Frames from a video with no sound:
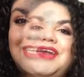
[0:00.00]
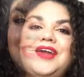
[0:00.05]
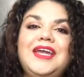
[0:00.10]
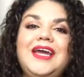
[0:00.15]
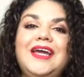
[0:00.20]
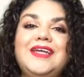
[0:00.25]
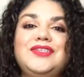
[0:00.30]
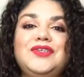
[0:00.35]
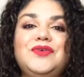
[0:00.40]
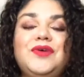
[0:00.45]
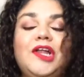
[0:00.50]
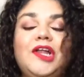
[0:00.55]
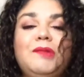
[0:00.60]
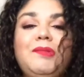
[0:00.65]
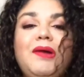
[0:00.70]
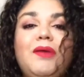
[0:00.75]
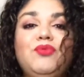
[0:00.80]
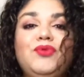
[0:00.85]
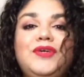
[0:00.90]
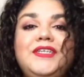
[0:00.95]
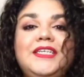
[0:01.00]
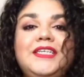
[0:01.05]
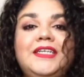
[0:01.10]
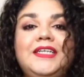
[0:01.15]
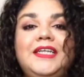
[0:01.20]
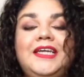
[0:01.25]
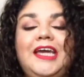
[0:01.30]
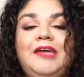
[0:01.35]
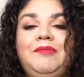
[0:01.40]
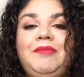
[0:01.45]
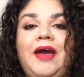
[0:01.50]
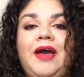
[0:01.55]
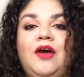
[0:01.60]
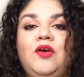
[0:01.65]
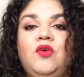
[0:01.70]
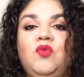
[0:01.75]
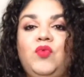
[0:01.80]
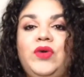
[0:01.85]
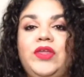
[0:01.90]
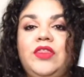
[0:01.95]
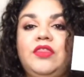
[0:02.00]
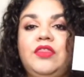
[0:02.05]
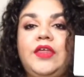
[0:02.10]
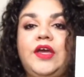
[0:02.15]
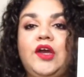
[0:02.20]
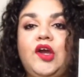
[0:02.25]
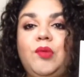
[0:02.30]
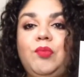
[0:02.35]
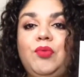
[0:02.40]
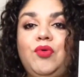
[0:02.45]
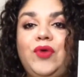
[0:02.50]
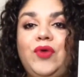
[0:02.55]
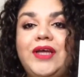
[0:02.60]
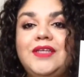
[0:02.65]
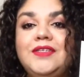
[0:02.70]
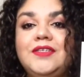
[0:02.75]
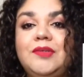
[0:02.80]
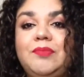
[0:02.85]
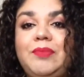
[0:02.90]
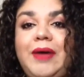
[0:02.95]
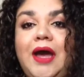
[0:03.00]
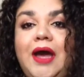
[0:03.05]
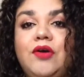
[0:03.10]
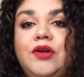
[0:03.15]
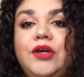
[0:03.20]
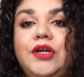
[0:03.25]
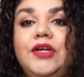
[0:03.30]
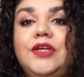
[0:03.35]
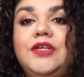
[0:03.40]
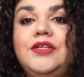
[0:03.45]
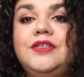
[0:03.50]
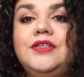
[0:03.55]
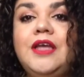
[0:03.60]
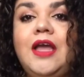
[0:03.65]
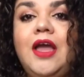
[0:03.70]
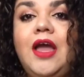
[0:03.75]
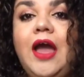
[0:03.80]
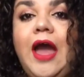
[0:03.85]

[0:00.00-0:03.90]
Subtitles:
Alrighty guys, so Colourpop recently came out with their pressed powders.